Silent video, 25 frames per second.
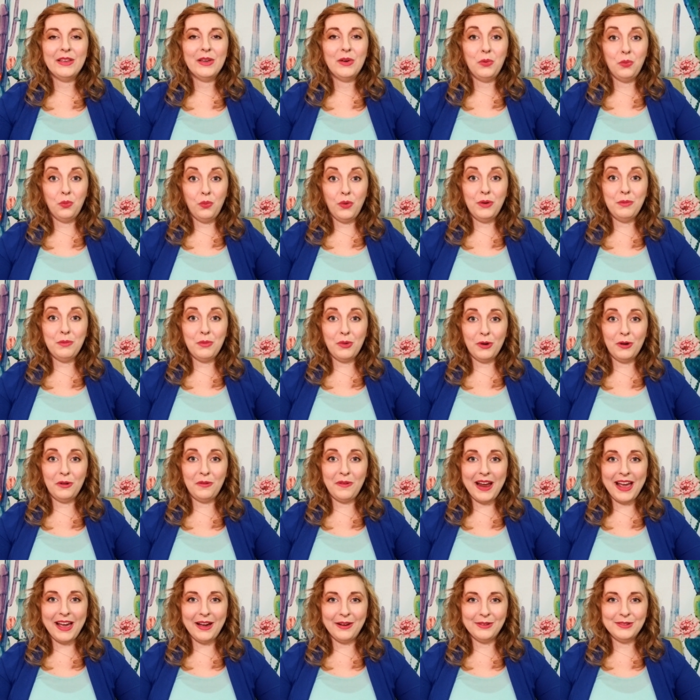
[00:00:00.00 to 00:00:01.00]
One more
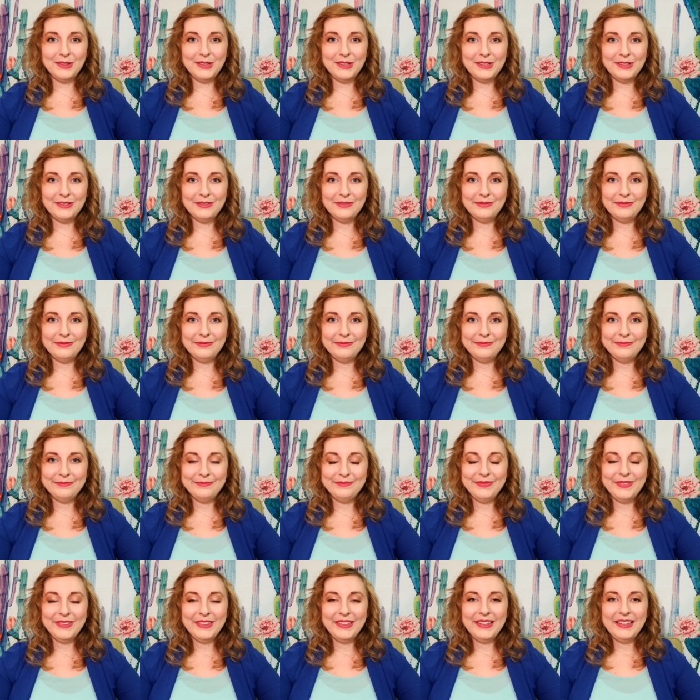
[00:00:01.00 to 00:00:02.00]
round.
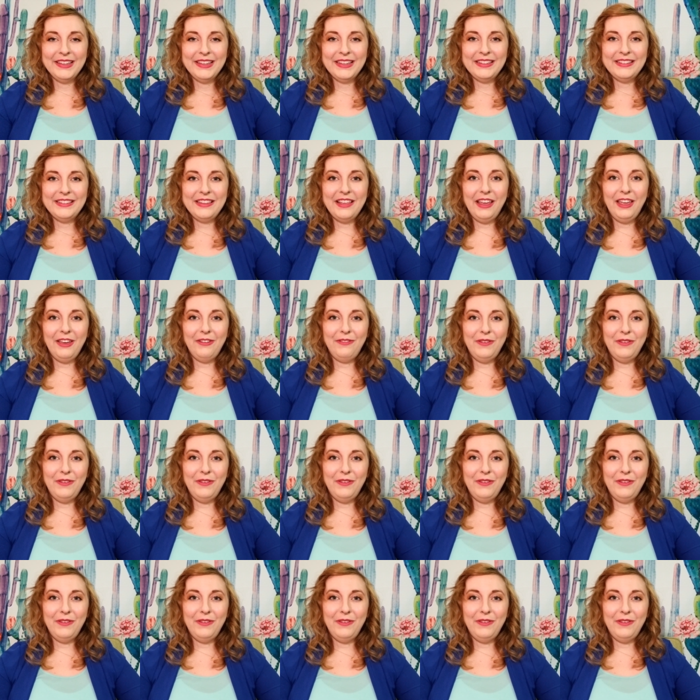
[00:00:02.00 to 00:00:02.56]
Take